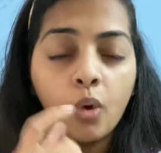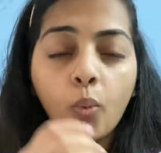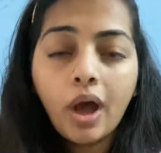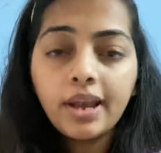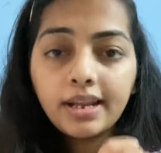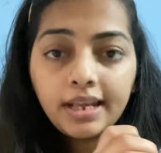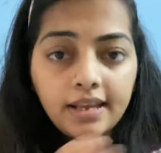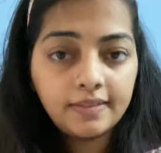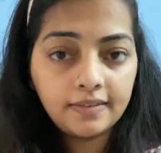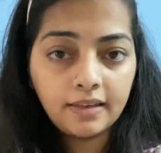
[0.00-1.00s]
One
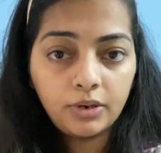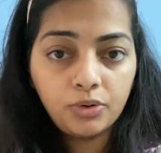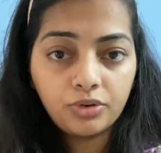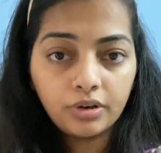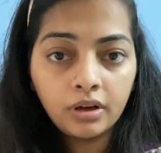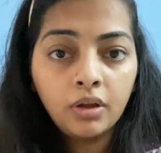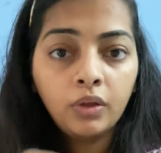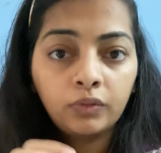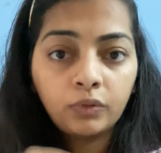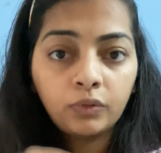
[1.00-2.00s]
easy solution:
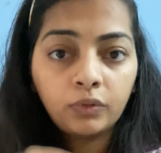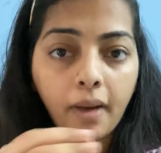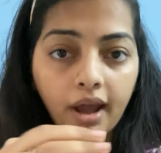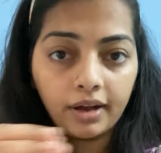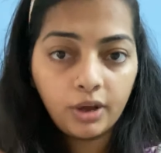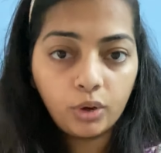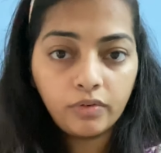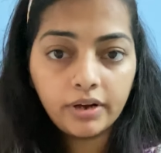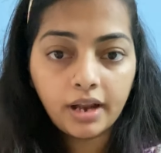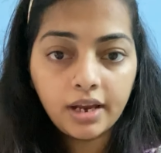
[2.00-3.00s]
soak barley
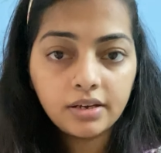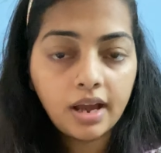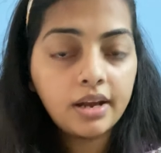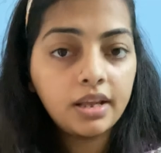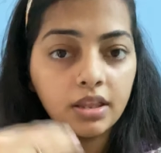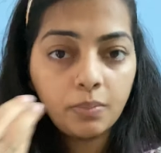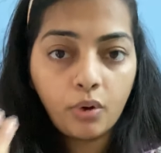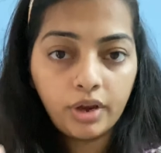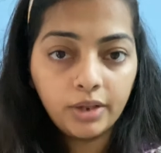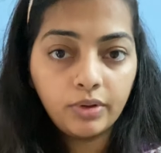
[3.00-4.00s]
overnight and in the
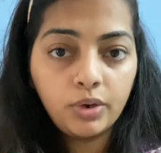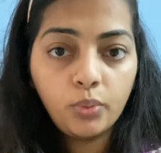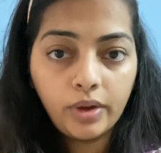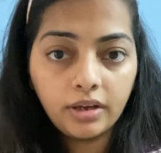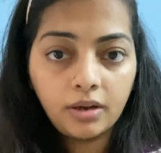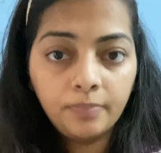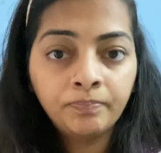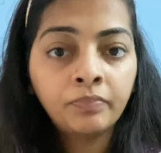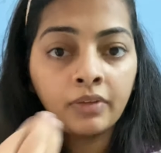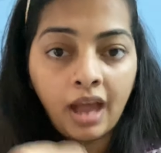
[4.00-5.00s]
morning when you wake up,
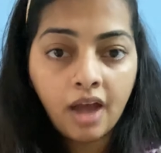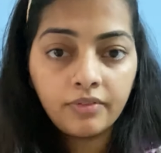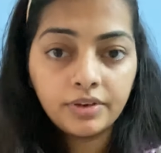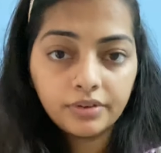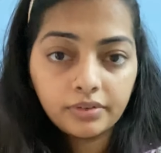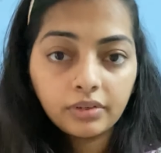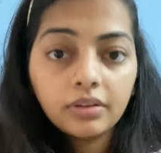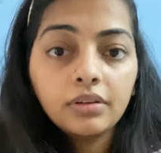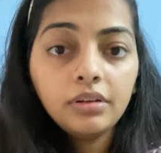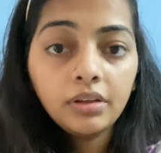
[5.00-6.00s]

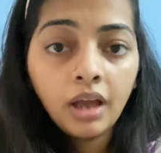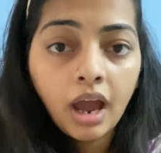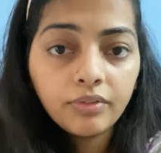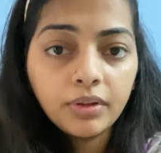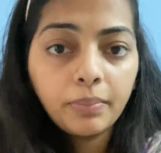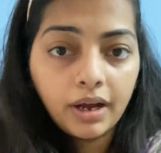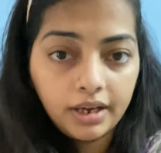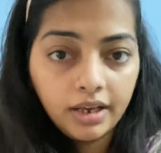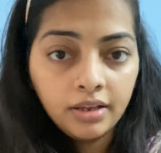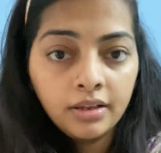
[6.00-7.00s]
have the
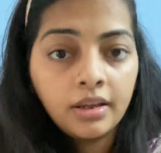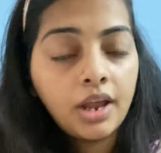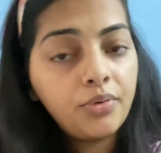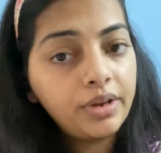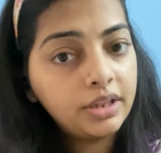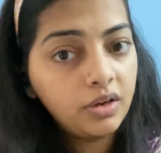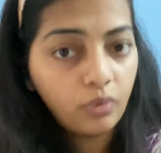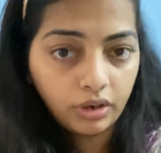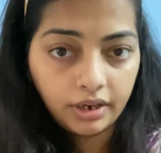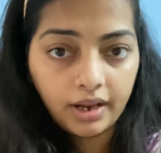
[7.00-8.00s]
barley and drink the
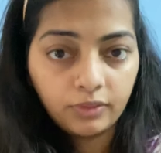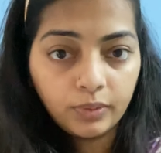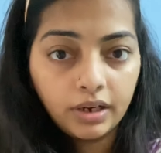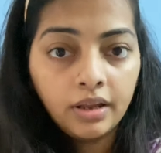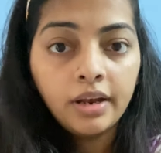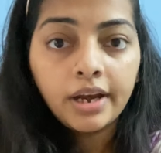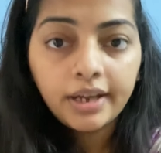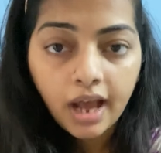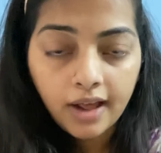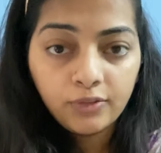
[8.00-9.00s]
water as well. It
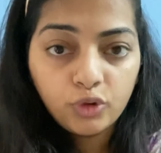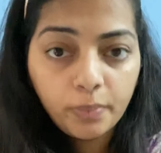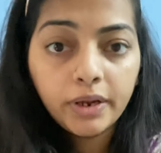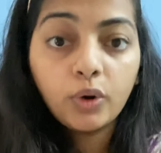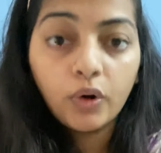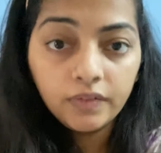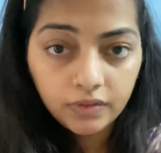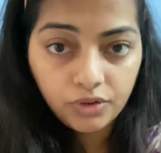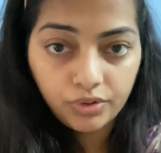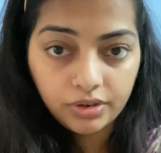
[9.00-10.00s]
has to be
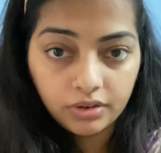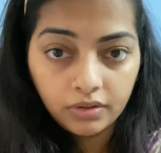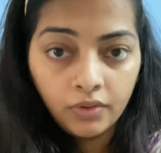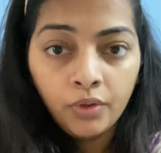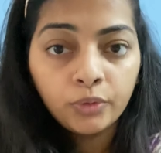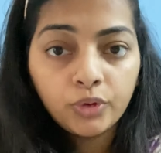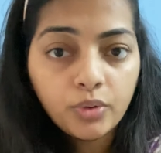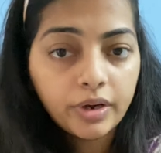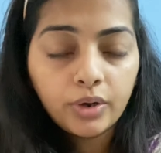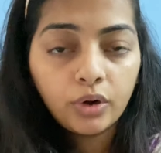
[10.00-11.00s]
concentrated. So you
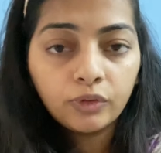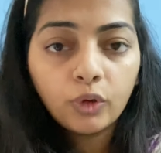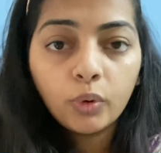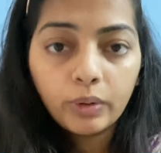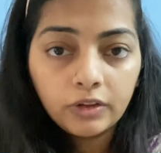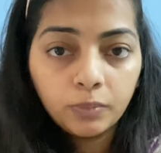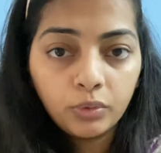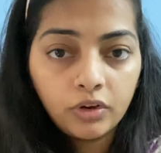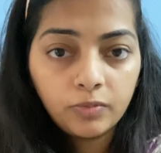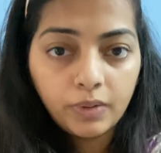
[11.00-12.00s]
cannot soak one
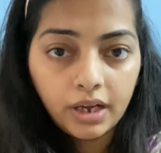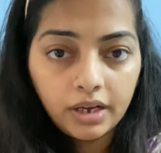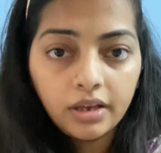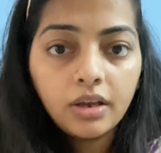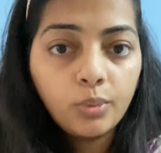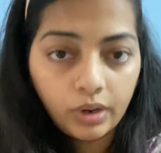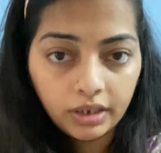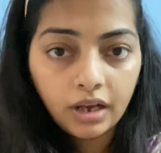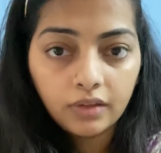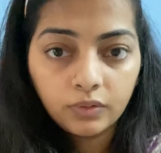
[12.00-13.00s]
spoon of barley in one
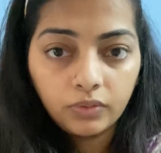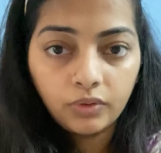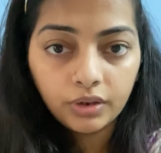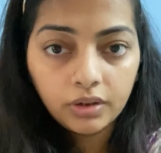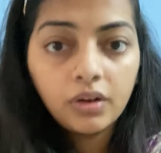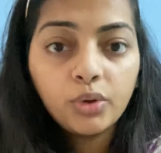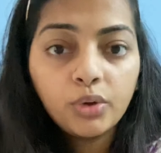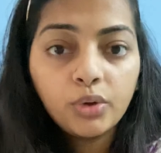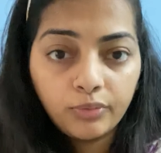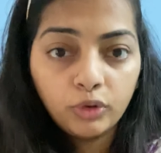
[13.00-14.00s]
glass of water. You
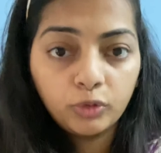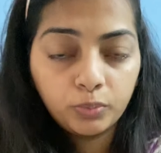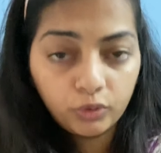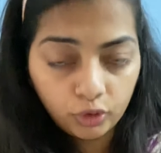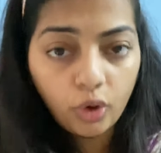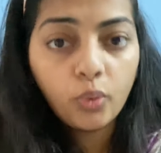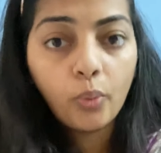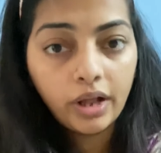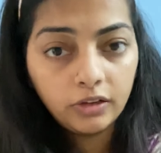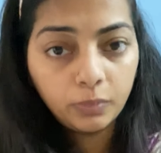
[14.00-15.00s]
have to soak
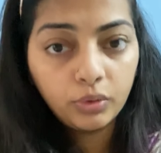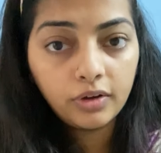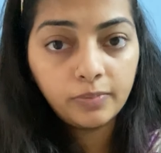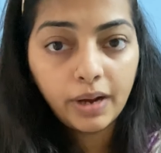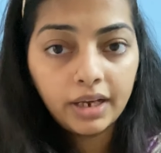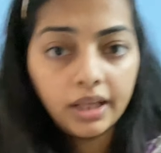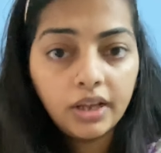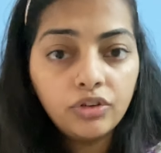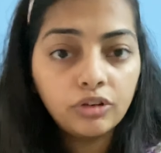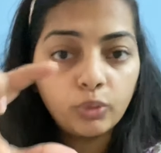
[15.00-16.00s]
one spoon of barley
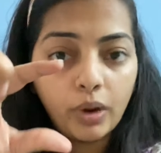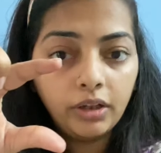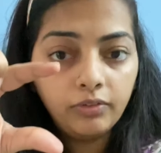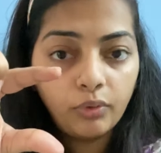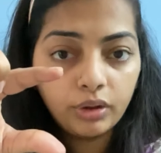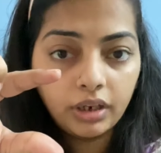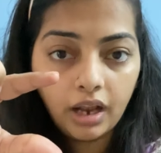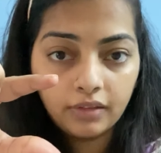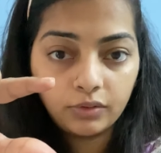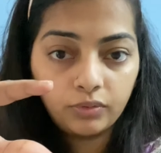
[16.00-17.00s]
in just 1/4
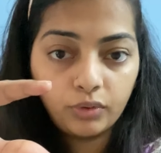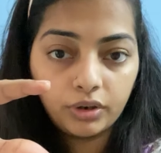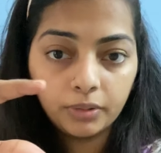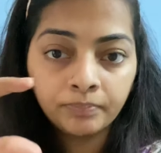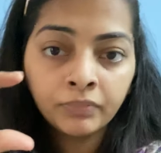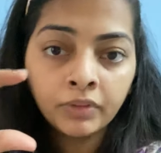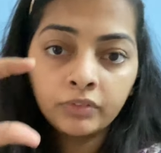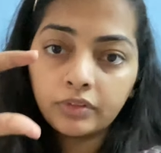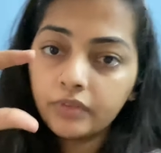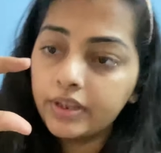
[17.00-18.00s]
glass of water.
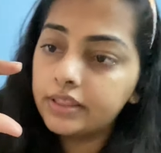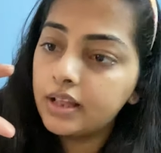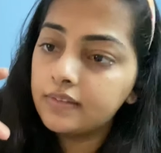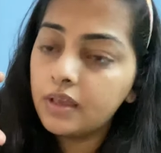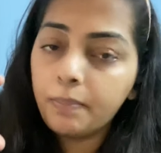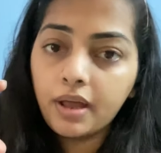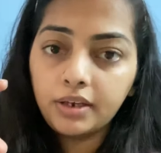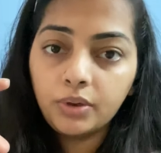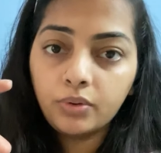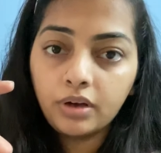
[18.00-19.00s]
So sirf itna sa
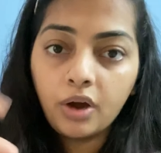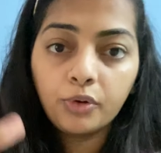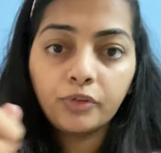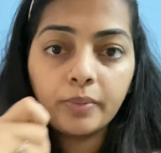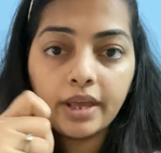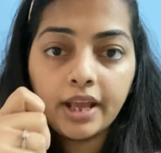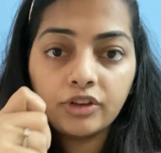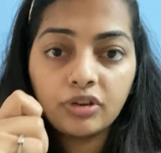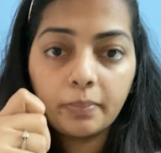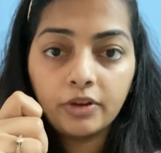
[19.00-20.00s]
pani hoga aur usme ek
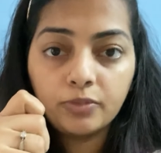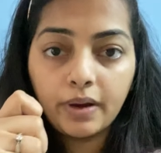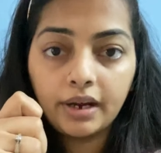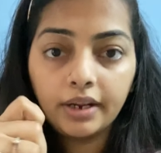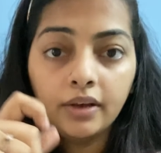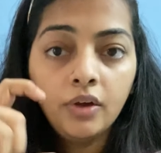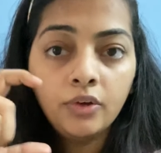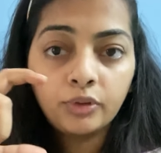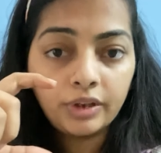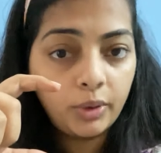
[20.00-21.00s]
chamach barley.
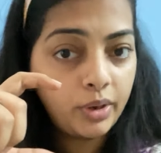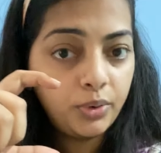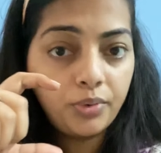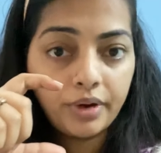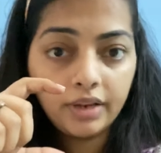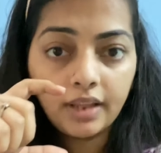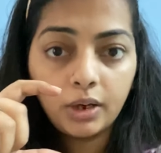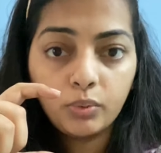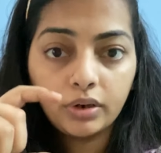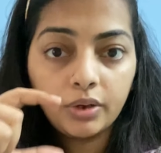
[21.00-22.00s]
So that when you drink
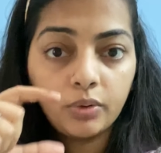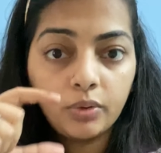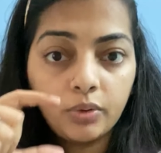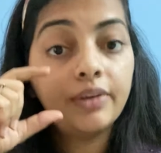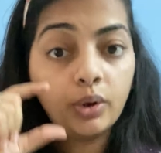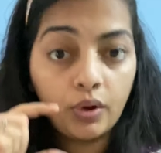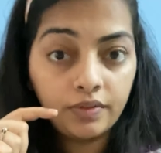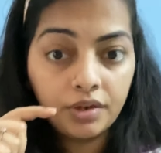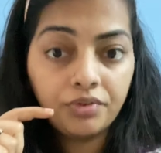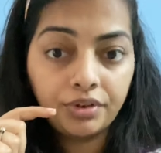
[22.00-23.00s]
that water, wo kafi
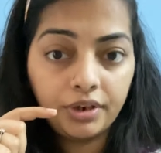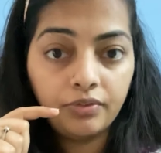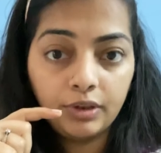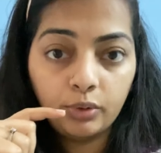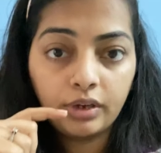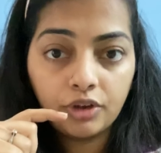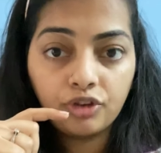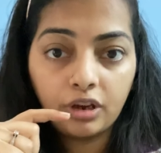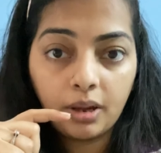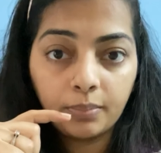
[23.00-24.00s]
concentrated feel hona
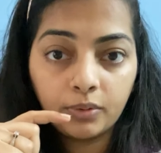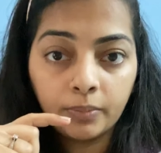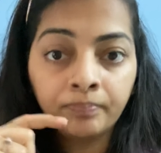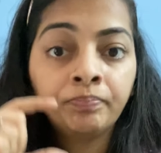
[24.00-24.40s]
chahiye aapko.